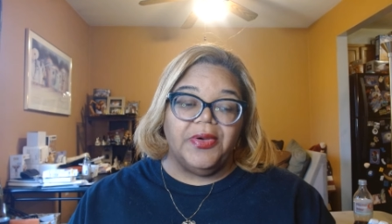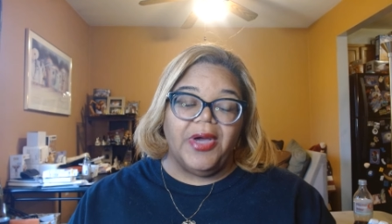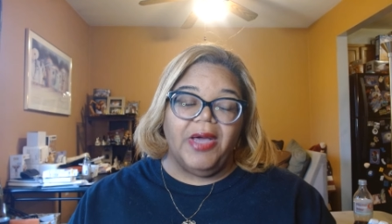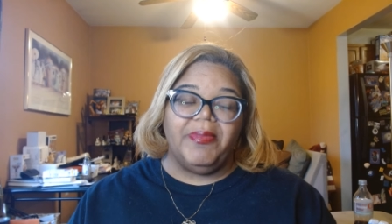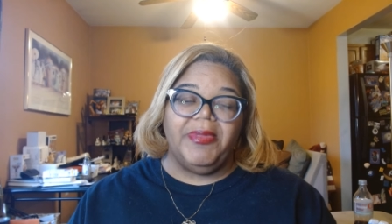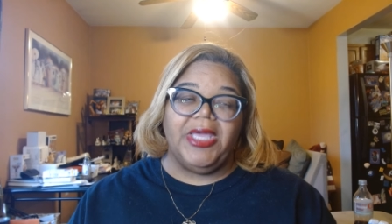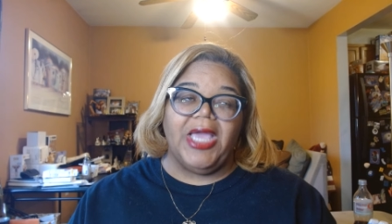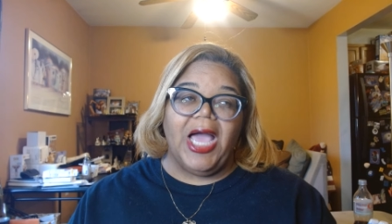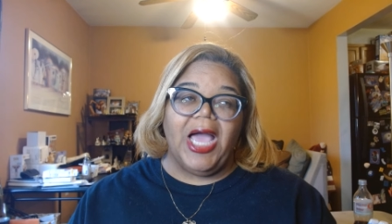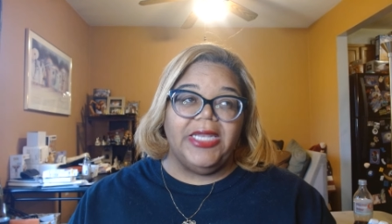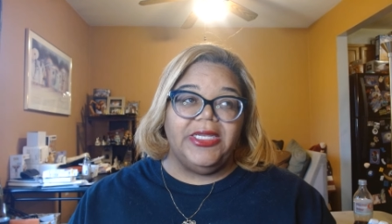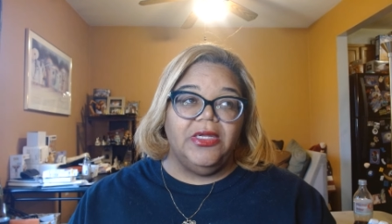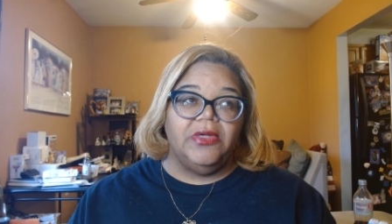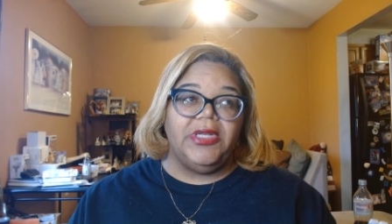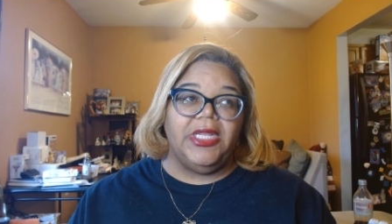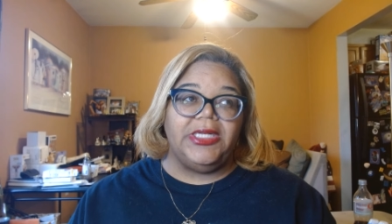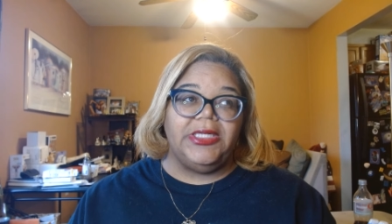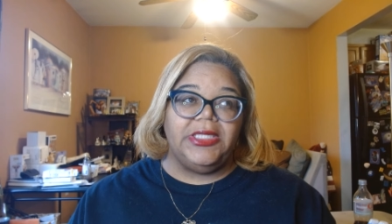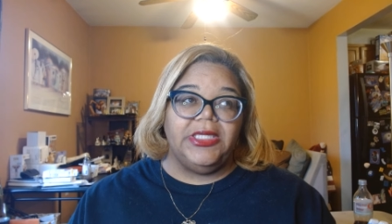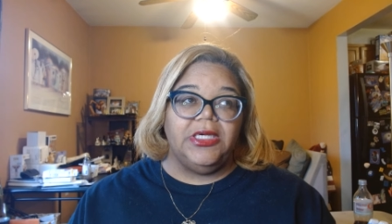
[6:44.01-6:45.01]
I mean, I know
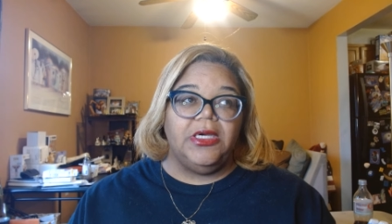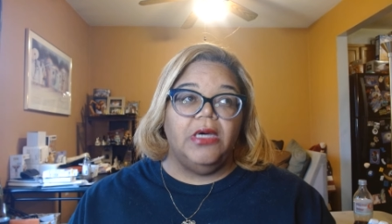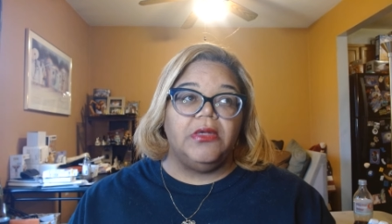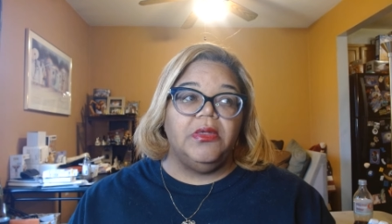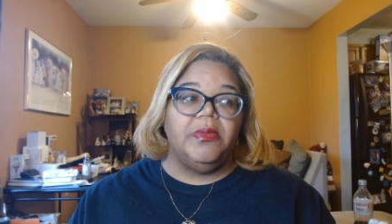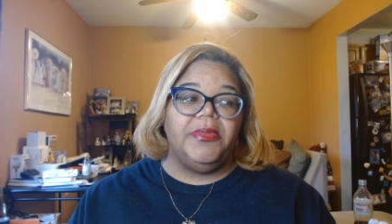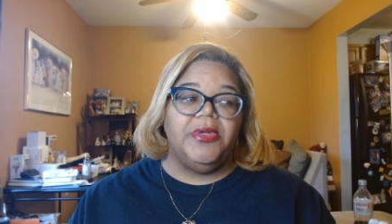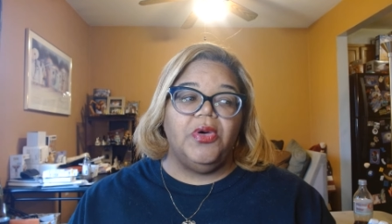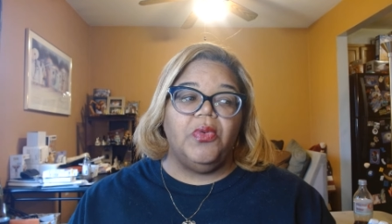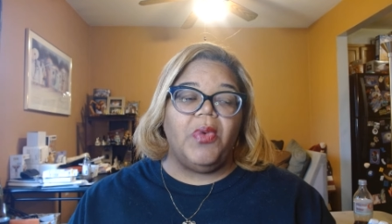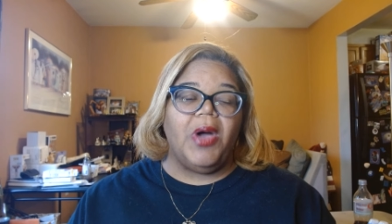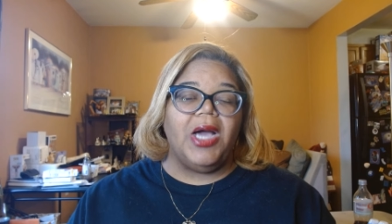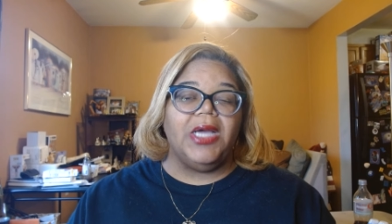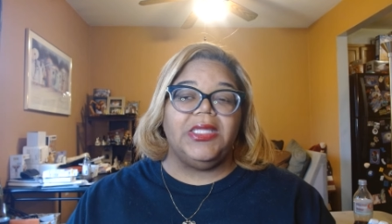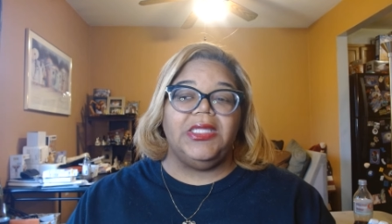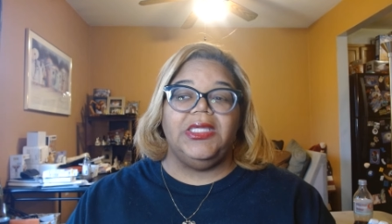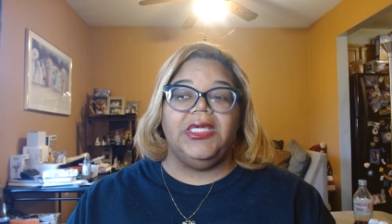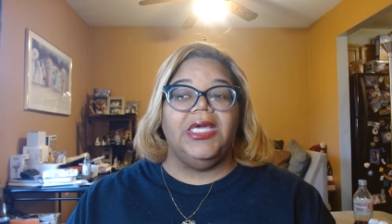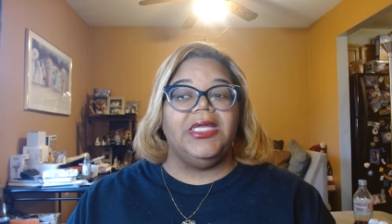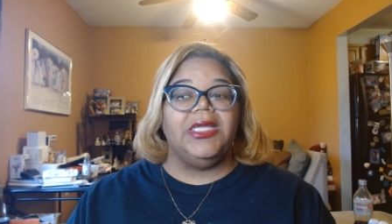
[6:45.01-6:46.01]
they did go to
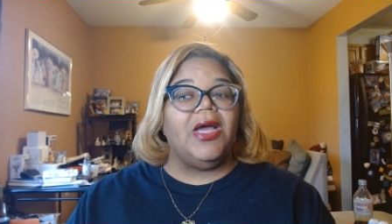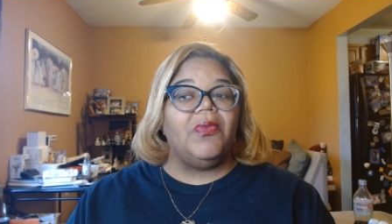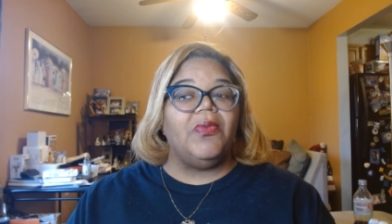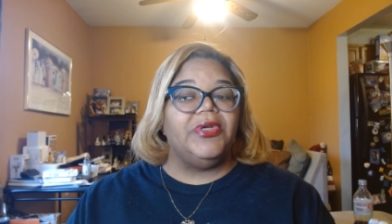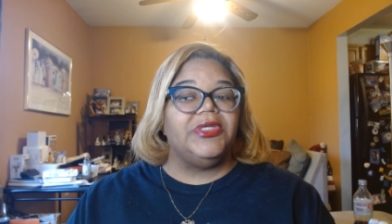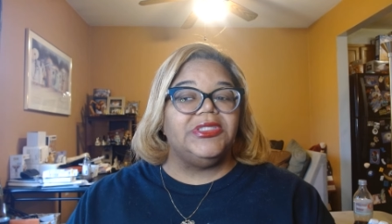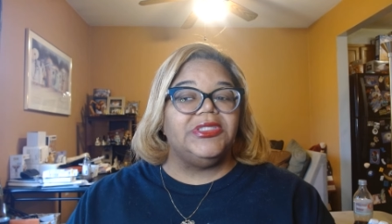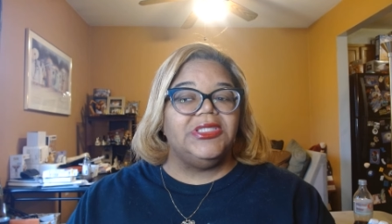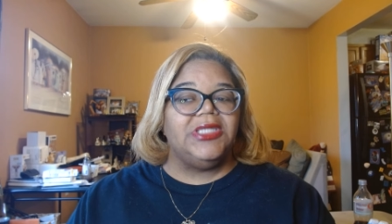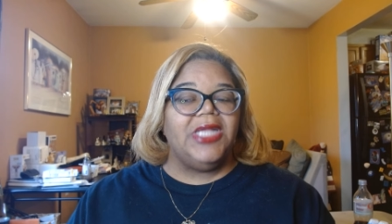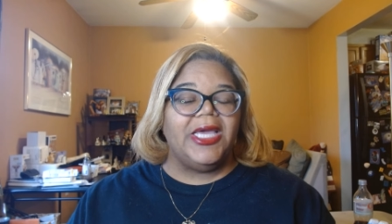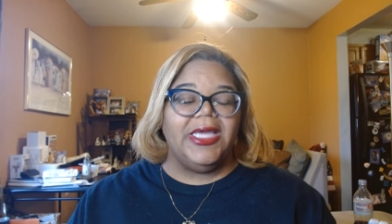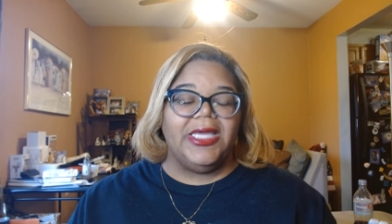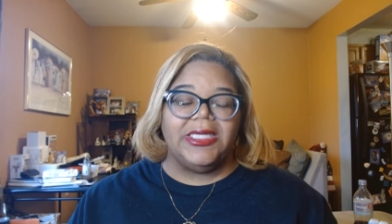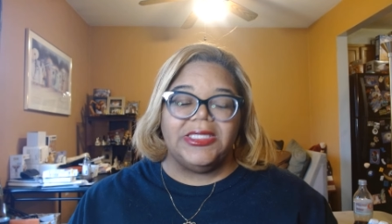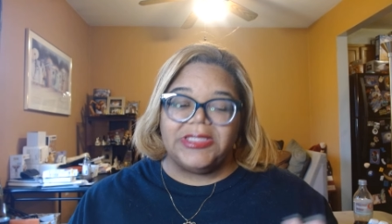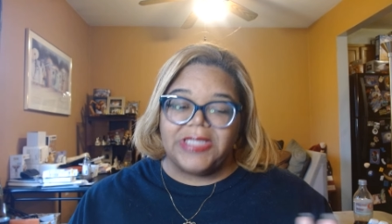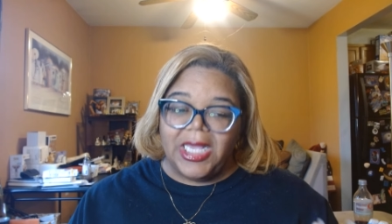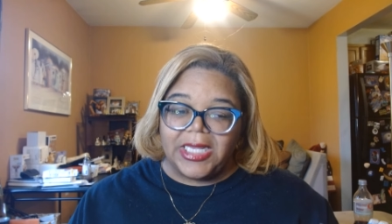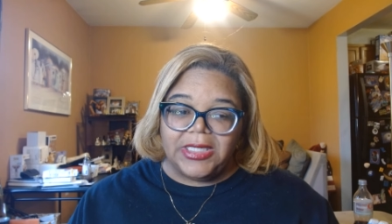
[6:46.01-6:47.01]
Milwaukee, and I wasn't like
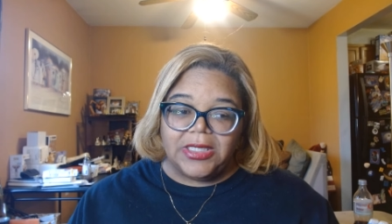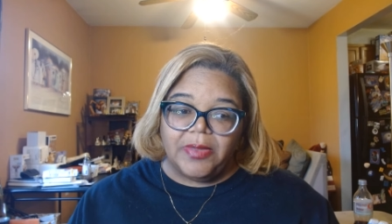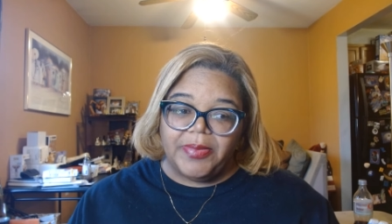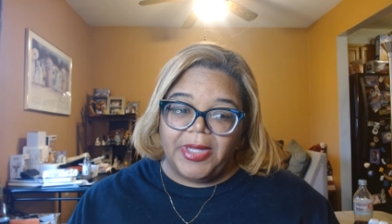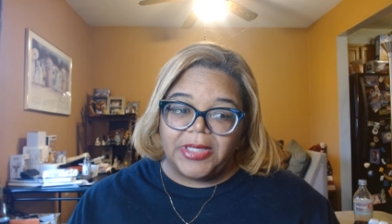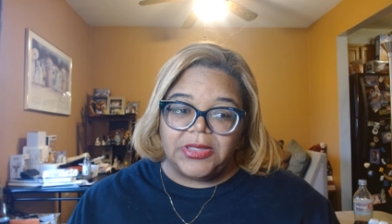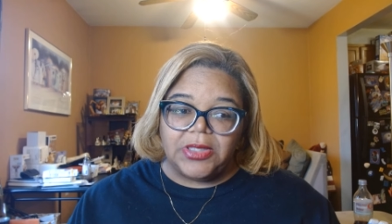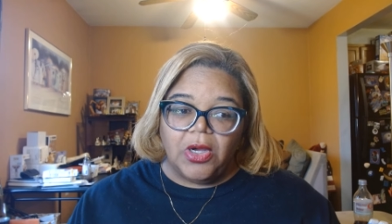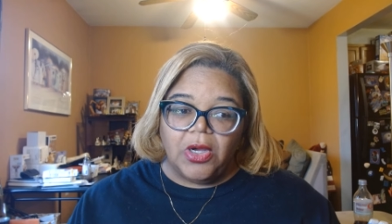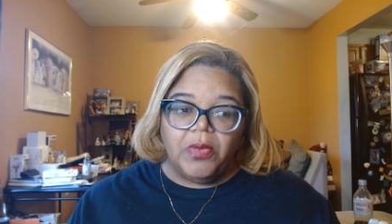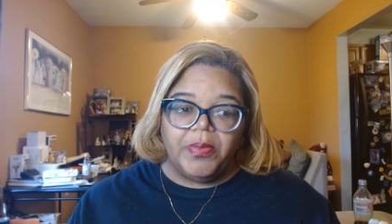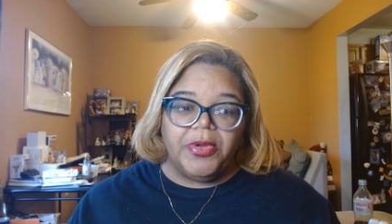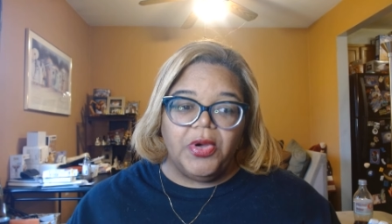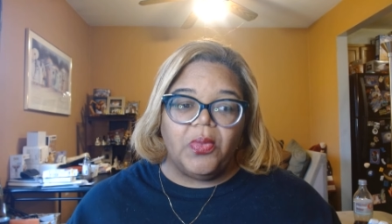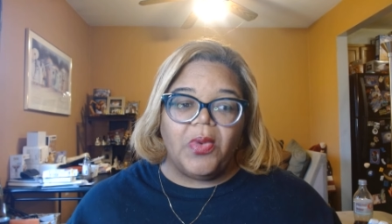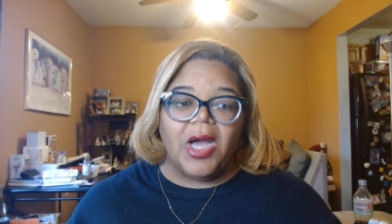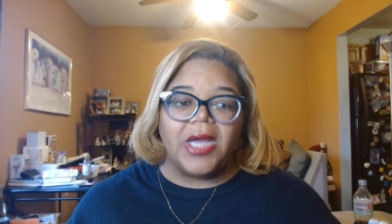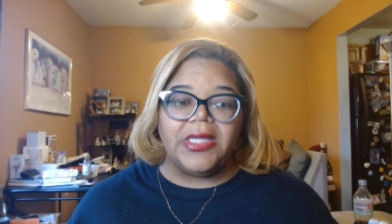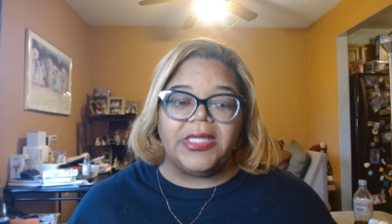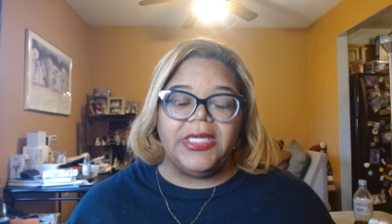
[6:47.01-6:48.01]
excited about the whole
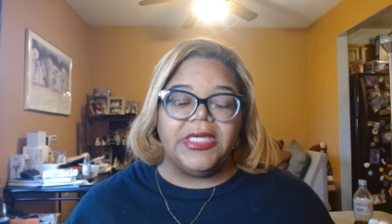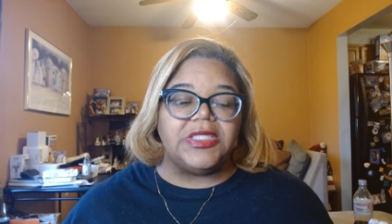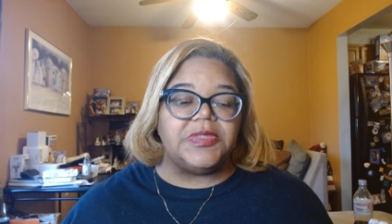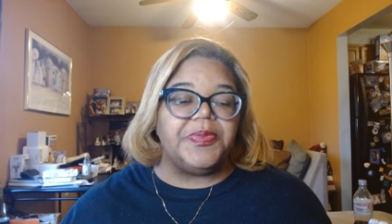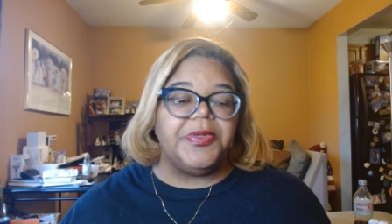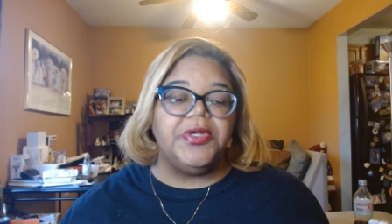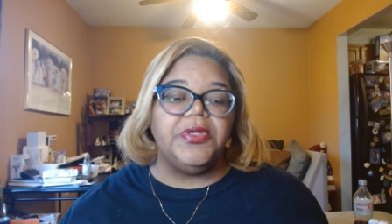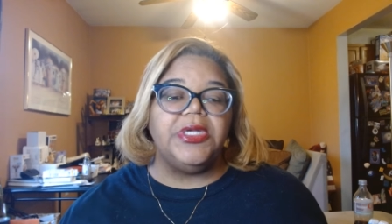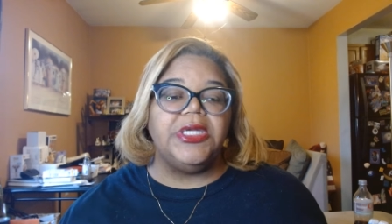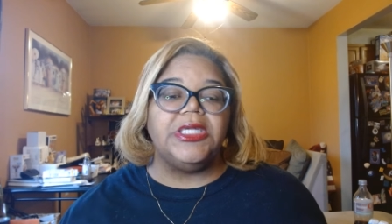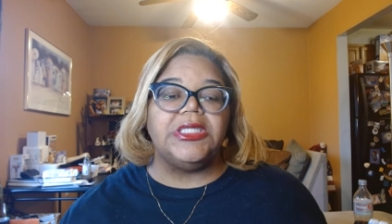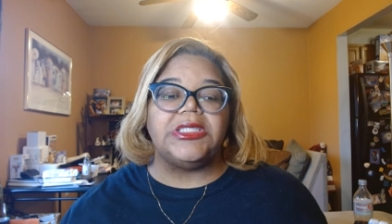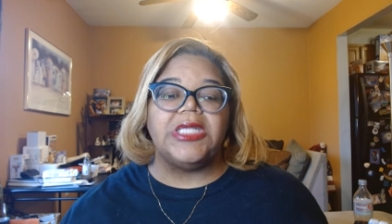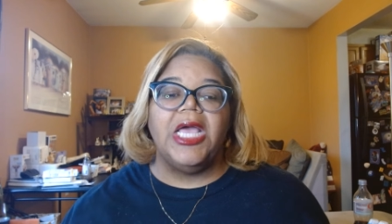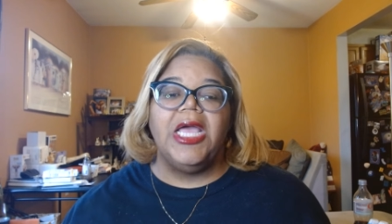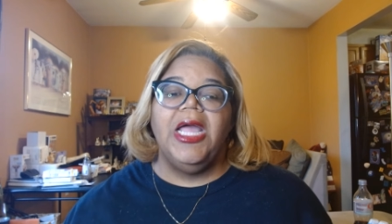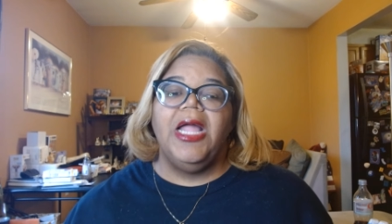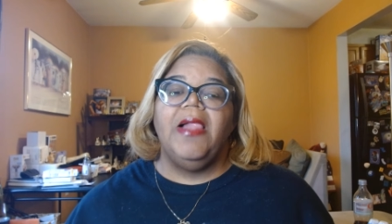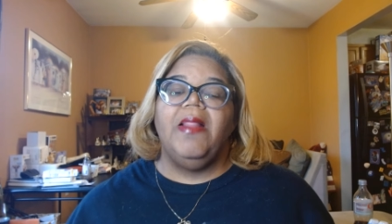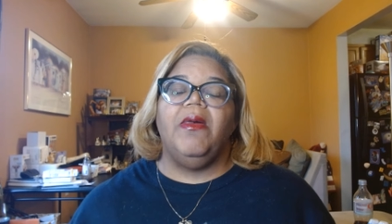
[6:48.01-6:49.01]
Milwaukee experience.
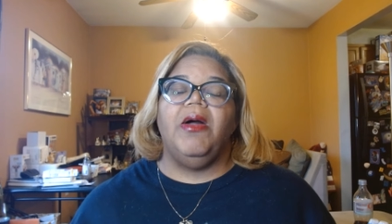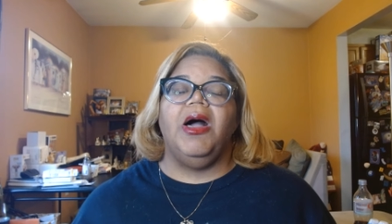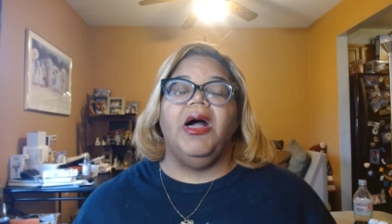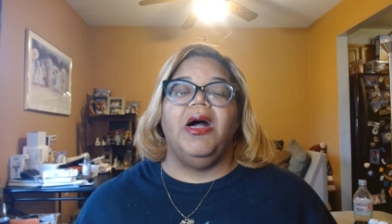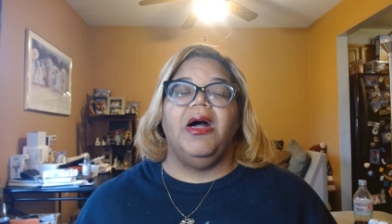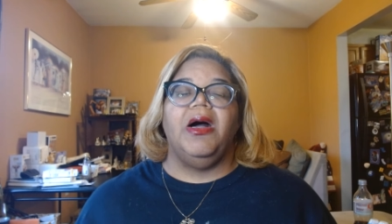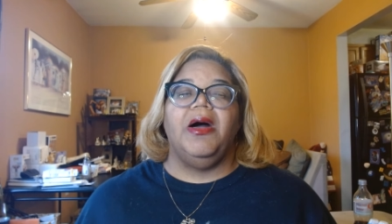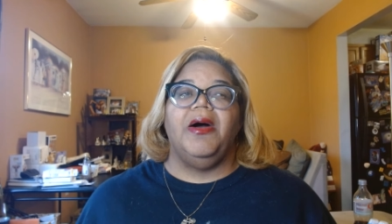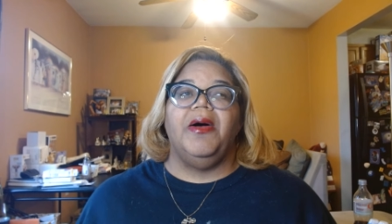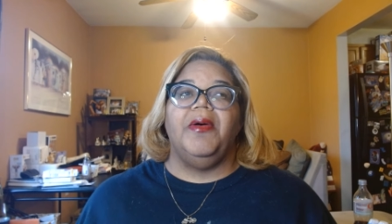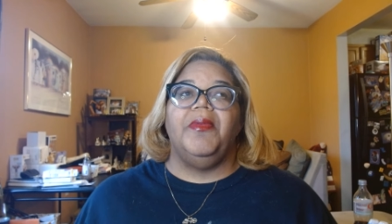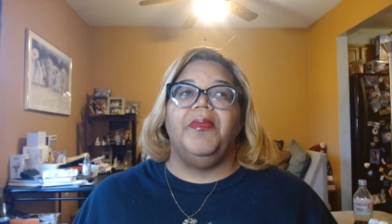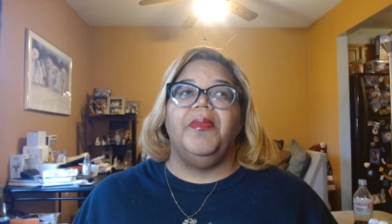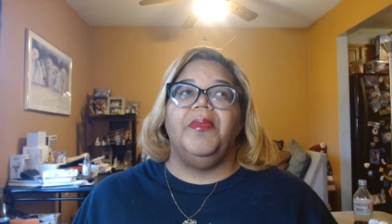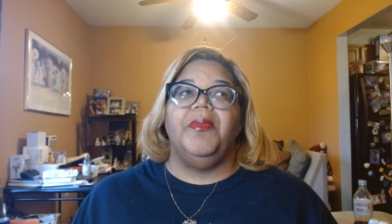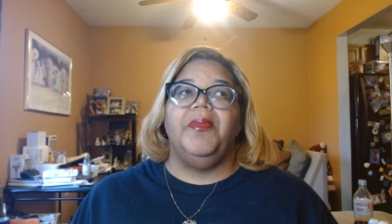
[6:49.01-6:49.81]
Um,